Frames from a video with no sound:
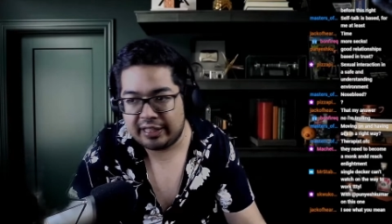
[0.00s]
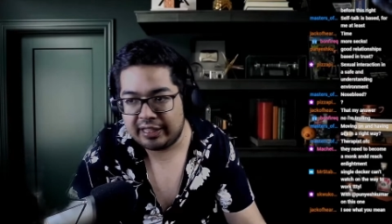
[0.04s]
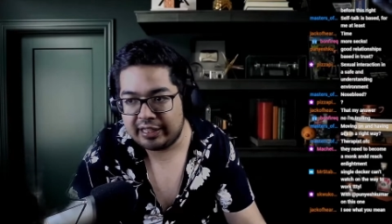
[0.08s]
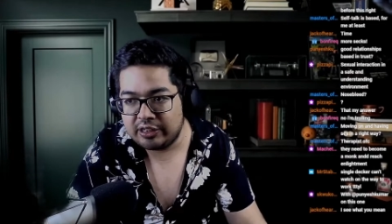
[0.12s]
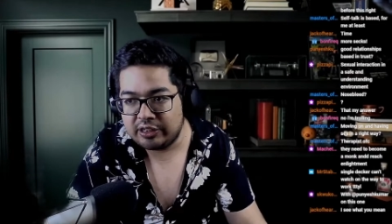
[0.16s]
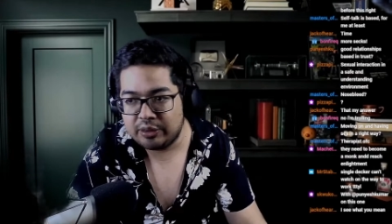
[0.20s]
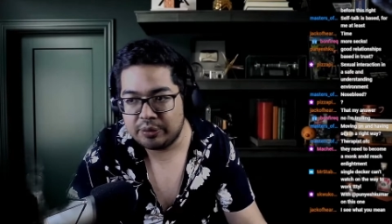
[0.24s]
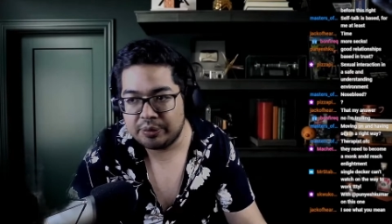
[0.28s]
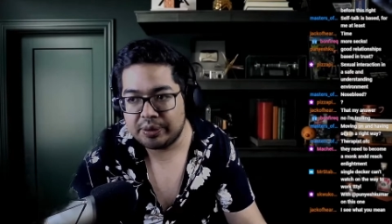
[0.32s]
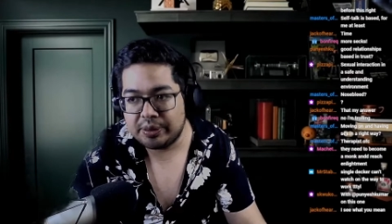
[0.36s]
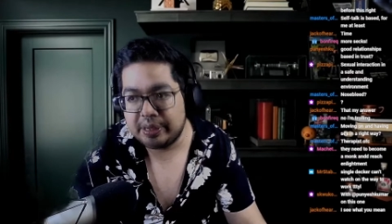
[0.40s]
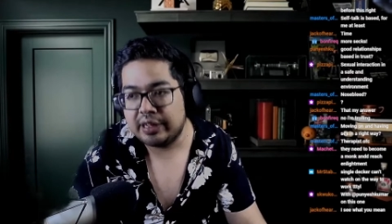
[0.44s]
hey,
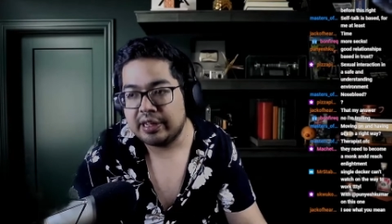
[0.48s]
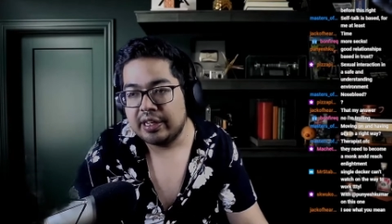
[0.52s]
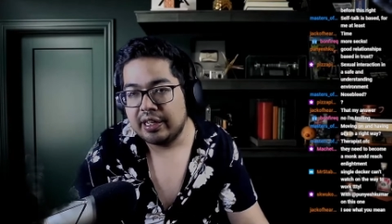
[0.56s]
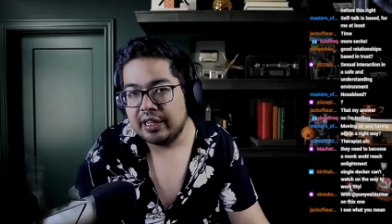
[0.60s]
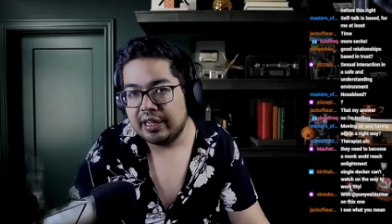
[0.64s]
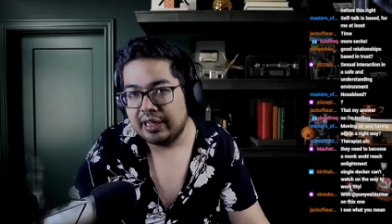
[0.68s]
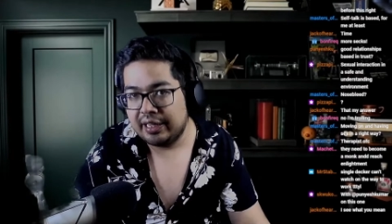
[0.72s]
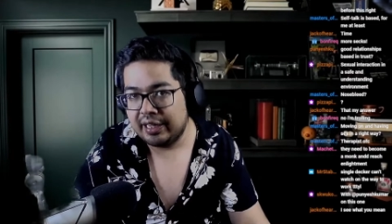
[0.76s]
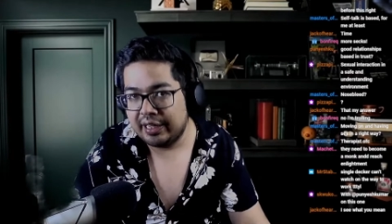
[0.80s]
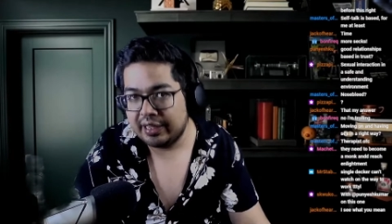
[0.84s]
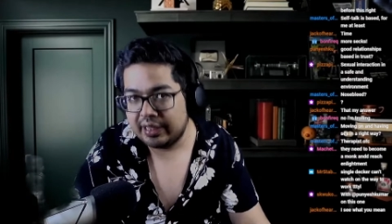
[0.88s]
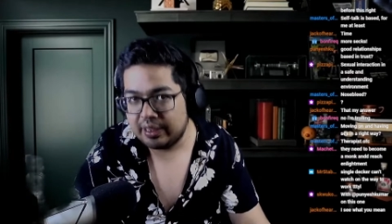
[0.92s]
you know what,
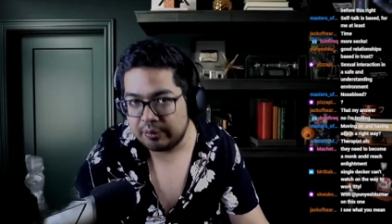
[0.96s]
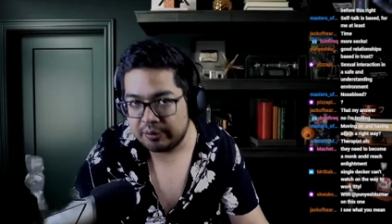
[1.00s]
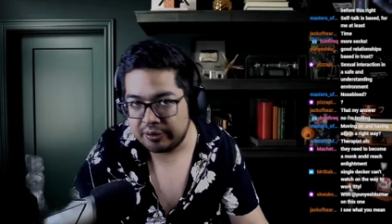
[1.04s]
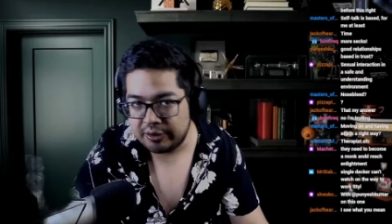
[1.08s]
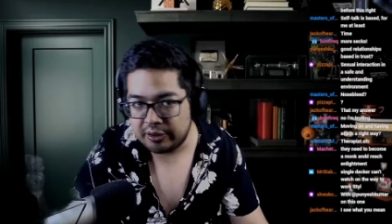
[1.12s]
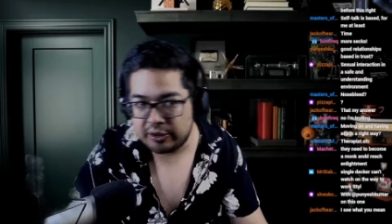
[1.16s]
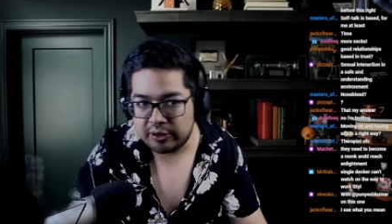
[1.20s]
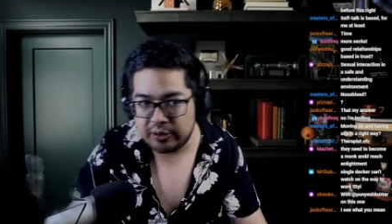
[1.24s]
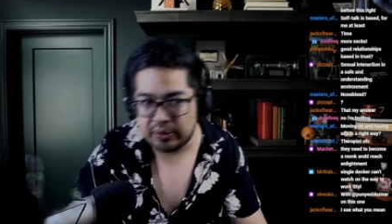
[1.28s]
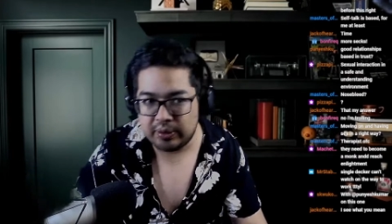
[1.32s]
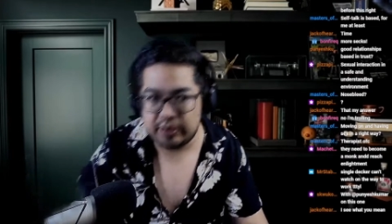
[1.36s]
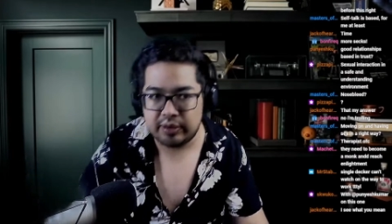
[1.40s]
I like it
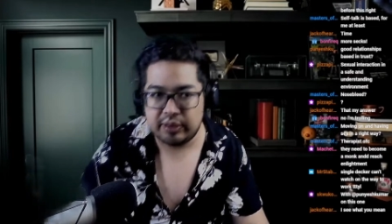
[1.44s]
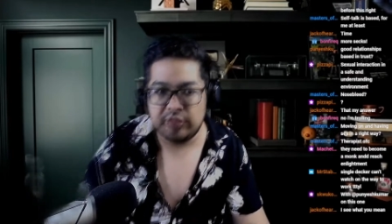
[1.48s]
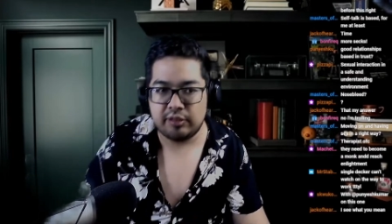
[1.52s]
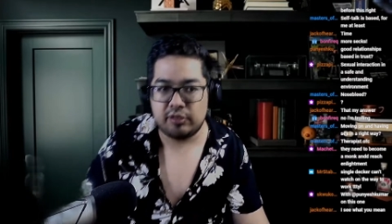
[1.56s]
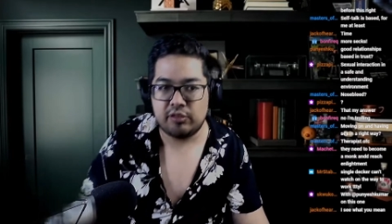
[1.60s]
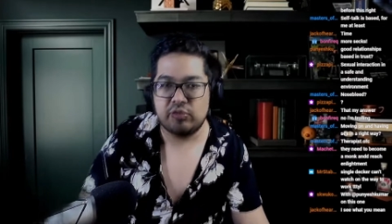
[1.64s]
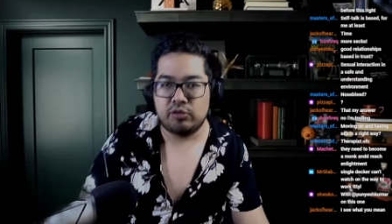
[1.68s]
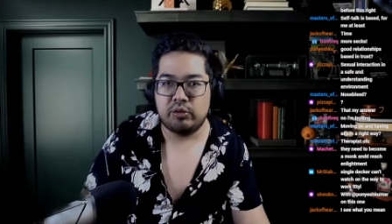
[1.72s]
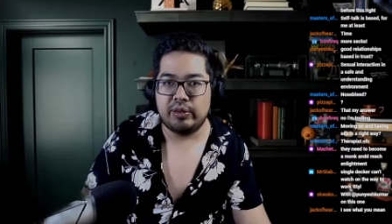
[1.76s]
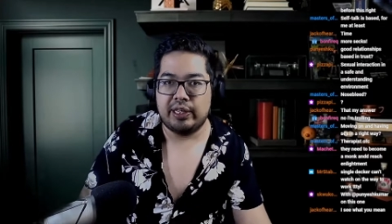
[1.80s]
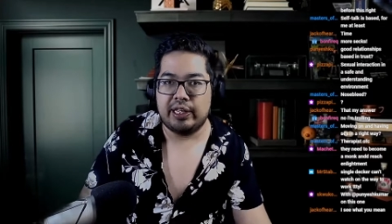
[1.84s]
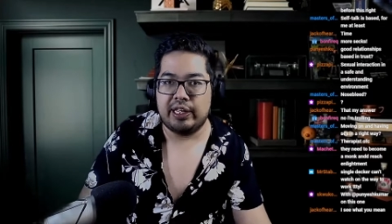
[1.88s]
when you do it
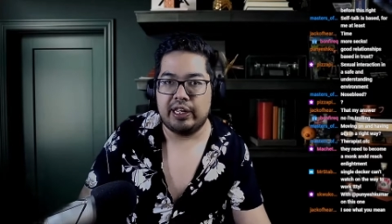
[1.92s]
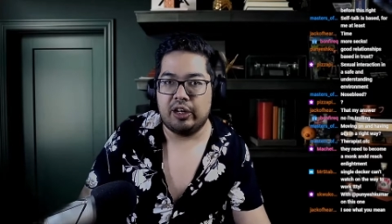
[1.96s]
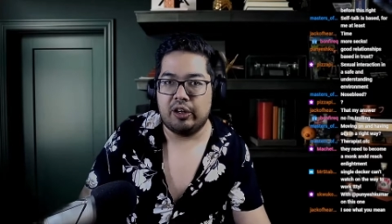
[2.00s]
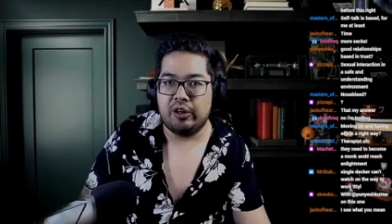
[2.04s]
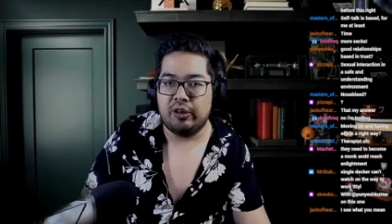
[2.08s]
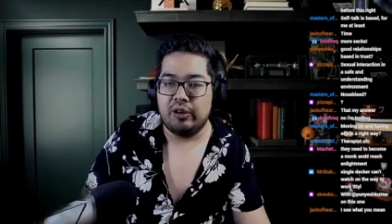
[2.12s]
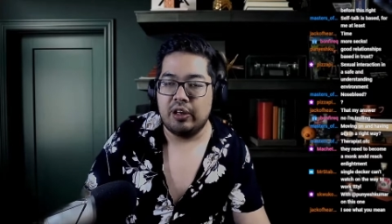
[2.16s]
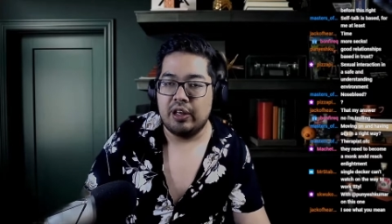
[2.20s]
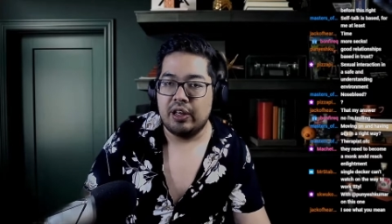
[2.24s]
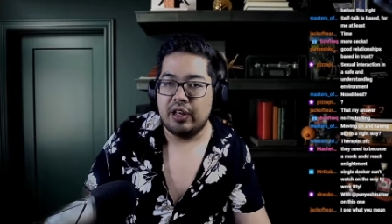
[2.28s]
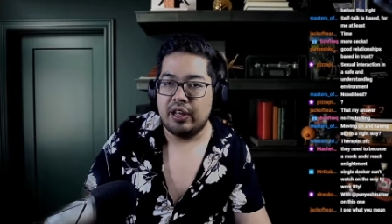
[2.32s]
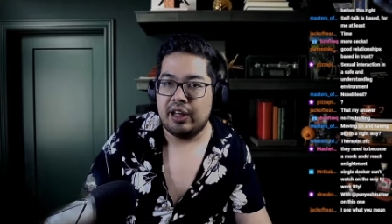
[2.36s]
this way,
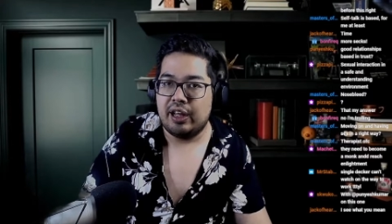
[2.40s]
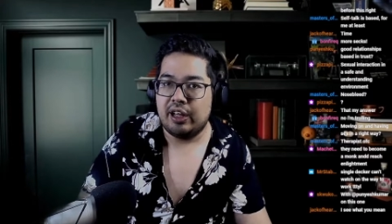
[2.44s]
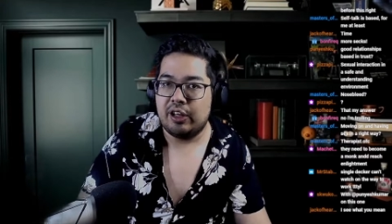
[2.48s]
or